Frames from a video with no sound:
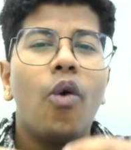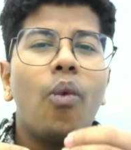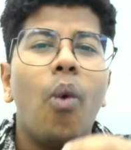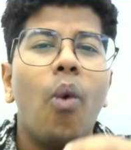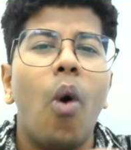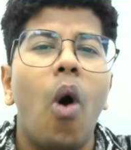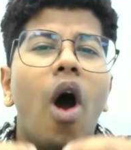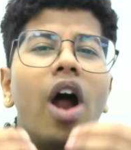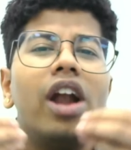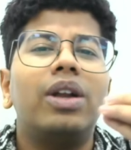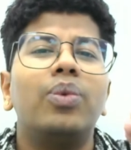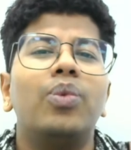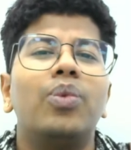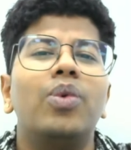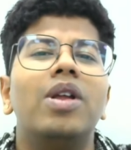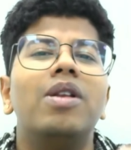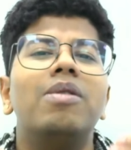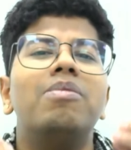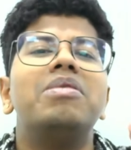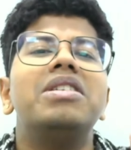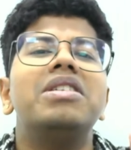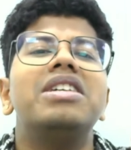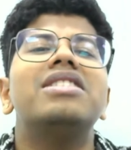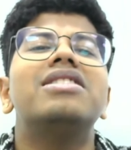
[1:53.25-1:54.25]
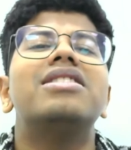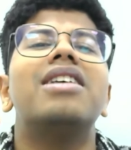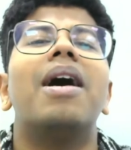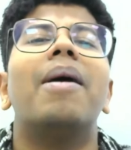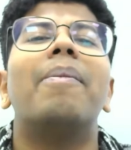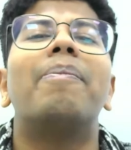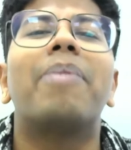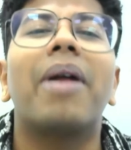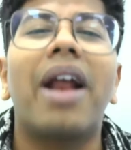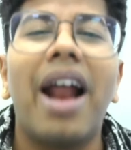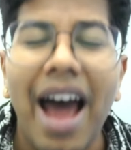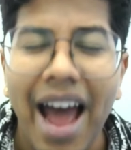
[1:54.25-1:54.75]
what will be
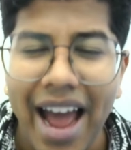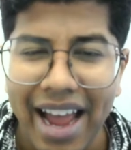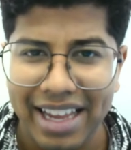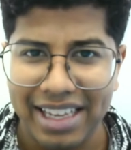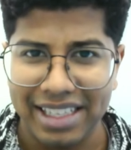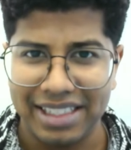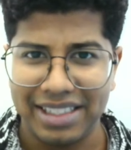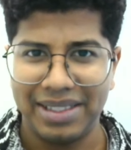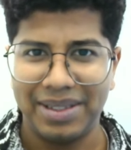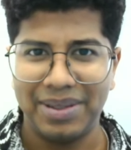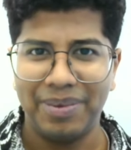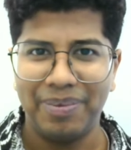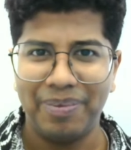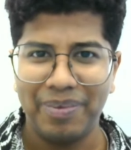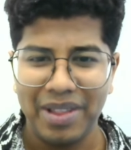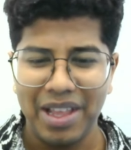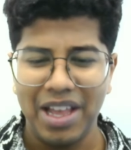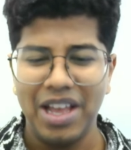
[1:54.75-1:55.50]
the price?